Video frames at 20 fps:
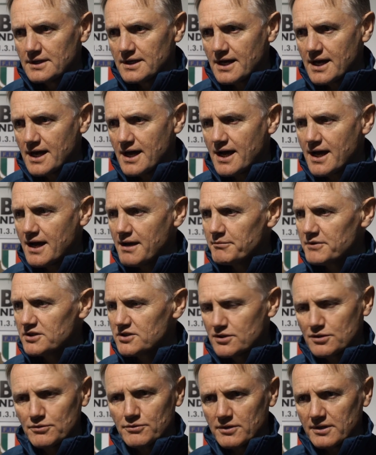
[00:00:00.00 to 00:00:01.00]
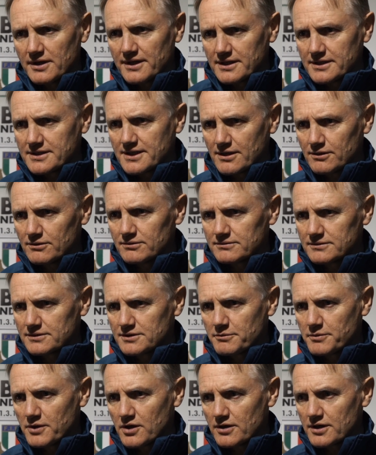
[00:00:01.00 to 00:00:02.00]
It's too early to tell,
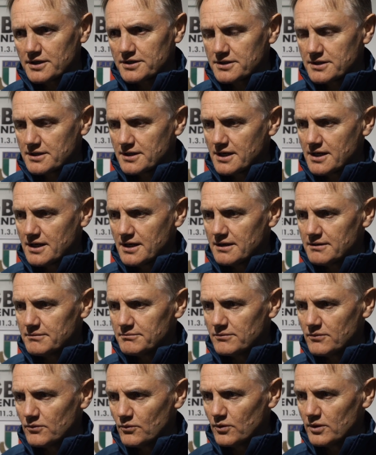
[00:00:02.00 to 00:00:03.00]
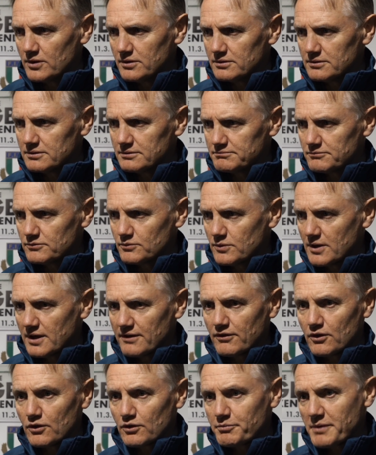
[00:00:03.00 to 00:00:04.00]
to be honest. We'll
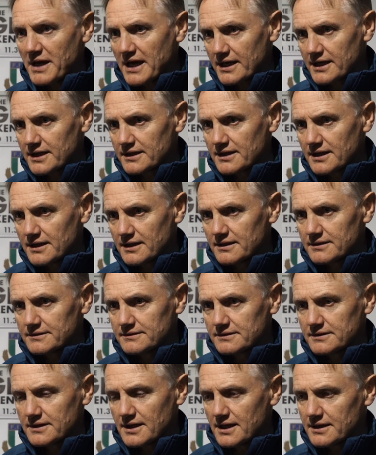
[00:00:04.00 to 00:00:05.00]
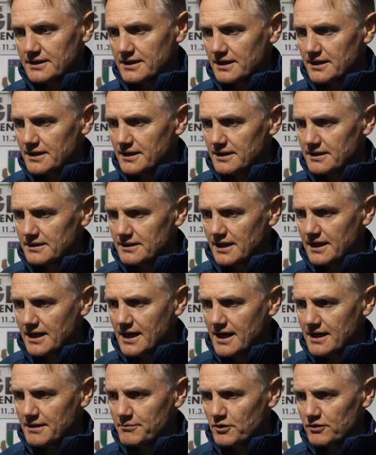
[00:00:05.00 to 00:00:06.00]
have a look back at the
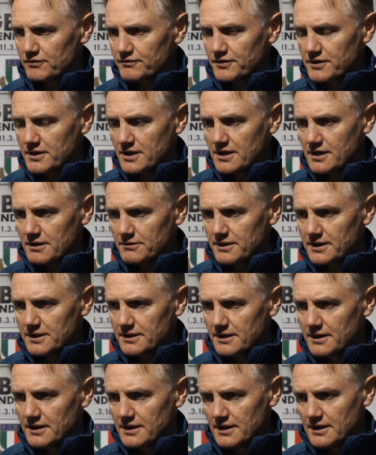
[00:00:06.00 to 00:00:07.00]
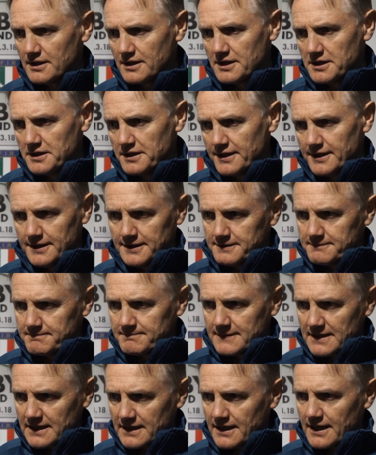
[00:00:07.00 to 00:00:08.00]
game on video and
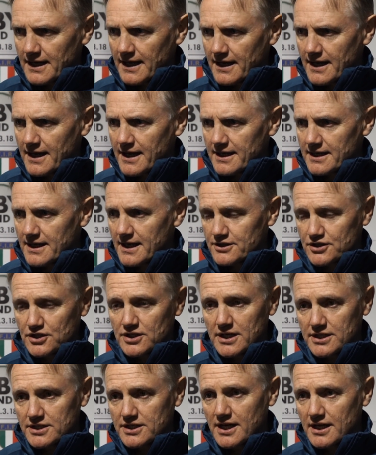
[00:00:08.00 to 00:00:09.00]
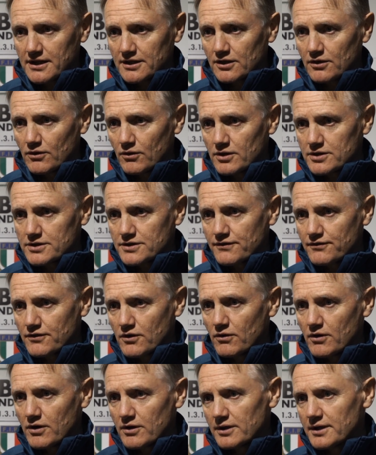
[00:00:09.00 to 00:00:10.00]
kind of assess how the guys have
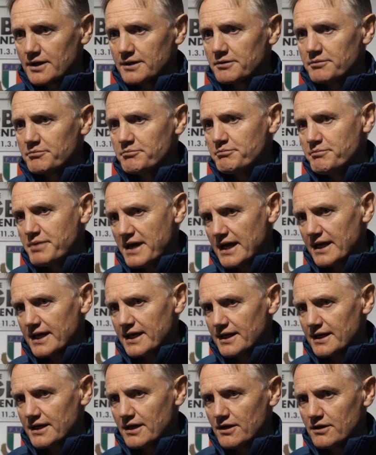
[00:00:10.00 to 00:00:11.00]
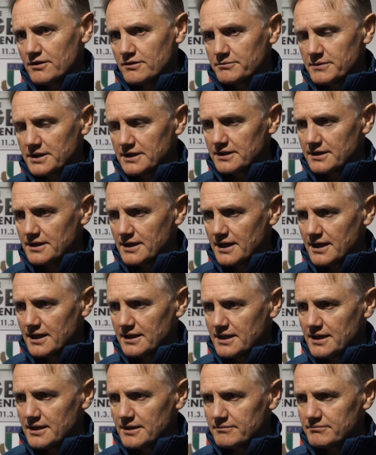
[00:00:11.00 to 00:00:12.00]
gone back at home
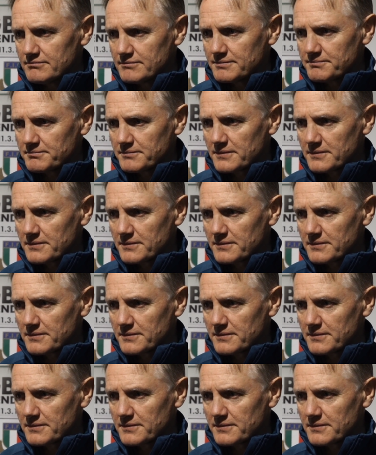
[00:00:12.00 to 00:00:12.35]
and then